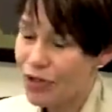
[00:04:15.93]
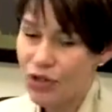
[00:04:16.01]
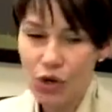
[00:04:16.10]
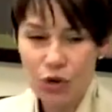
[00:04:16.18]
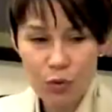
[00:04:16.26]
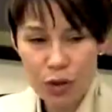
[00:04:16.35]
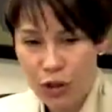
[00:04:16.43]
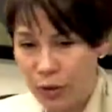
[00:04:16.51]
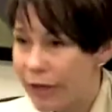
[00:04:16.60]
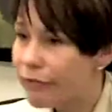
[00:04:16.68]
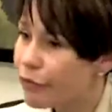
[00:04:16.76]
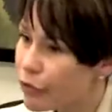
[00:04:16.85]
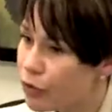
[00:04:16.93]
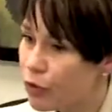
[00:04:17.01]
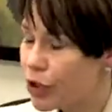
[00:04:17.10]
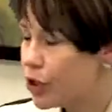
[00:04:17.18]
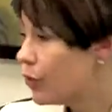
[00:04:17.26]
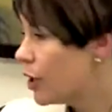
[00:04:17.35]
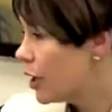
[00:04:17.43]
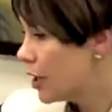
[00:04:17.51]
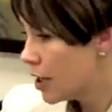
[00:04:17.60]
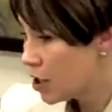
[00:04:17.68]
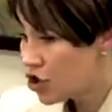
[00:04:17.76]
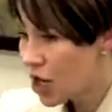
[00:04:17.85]
So when you eat food, when you
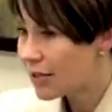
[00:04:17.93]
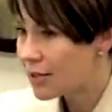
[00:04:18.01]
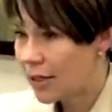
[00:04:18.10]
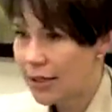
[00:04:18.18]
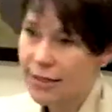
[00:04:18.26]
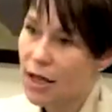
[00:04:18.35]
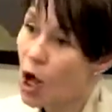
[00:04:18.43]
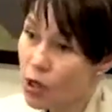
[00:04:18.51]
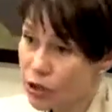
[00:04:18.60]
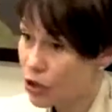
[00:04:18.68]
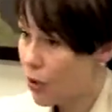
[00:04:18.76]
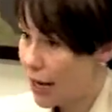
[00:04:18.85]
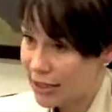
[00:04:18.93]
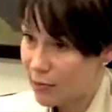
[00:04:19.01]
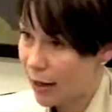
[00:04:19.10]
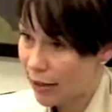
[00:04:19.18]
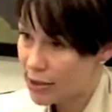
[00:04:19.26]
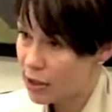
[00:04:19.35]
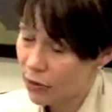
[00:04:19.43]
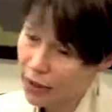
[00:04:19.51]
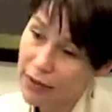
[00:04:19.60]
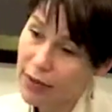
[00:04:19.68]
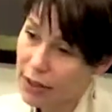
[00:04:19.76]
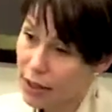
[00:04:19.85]
ingest it, it also has
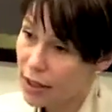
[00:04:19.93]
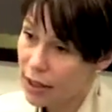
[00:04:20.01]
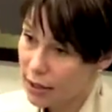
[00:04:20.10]
bacteria that